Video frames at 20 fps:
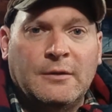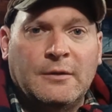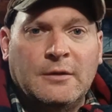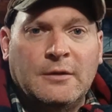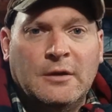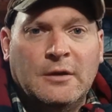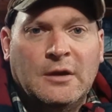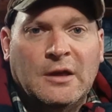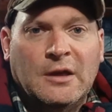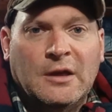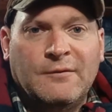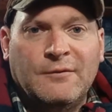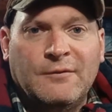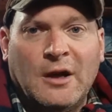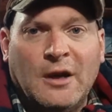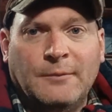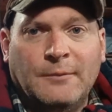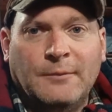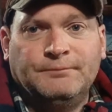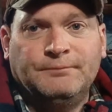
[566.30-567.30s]
If
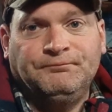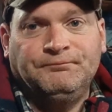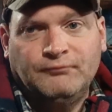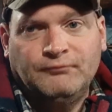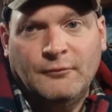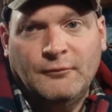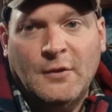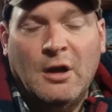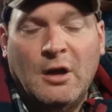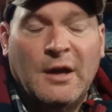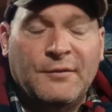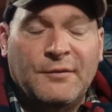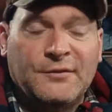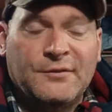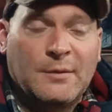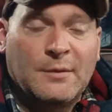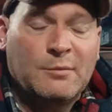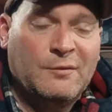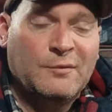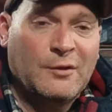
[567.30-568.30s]
not, I'll have
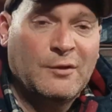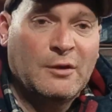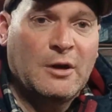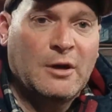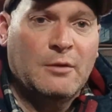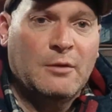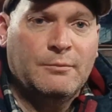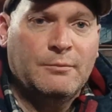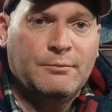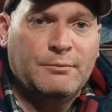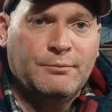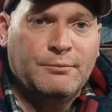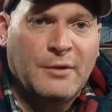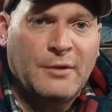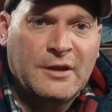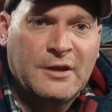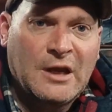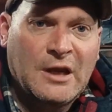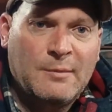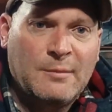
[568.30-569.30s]
something figured out by the
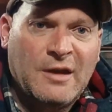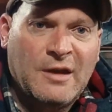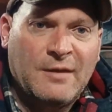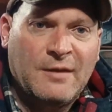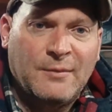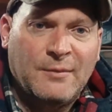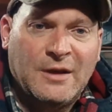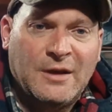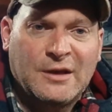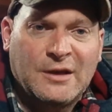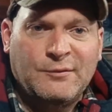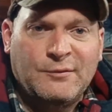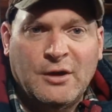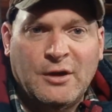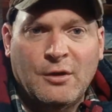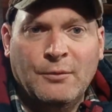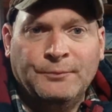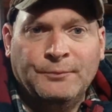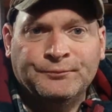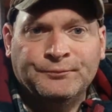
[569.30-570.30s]
time I have my next
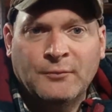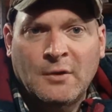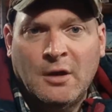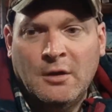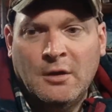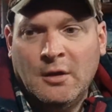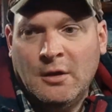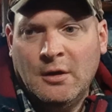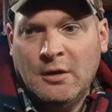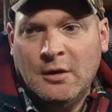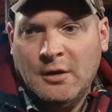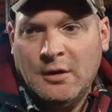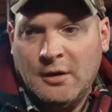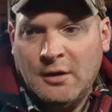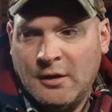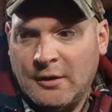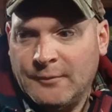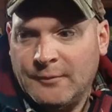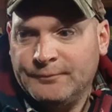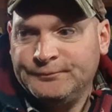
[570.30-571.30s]
video.
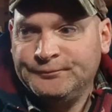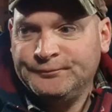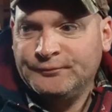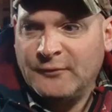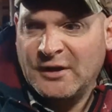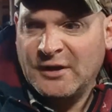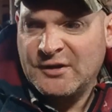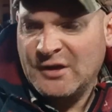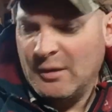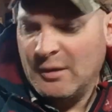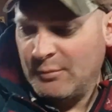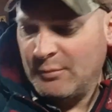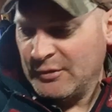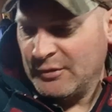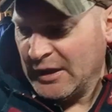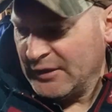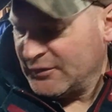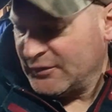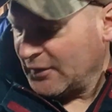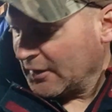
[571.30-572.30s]
Next couple of
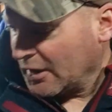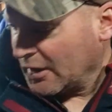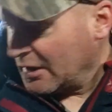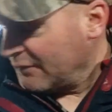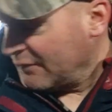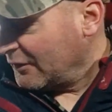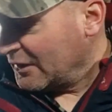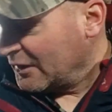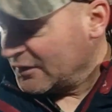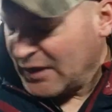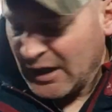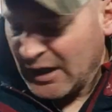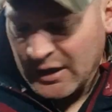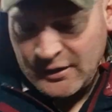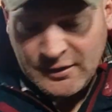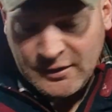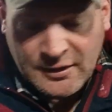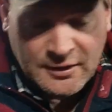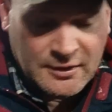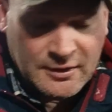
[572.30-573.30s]
nights, I got to finish taking
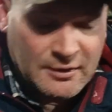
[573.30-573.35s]
the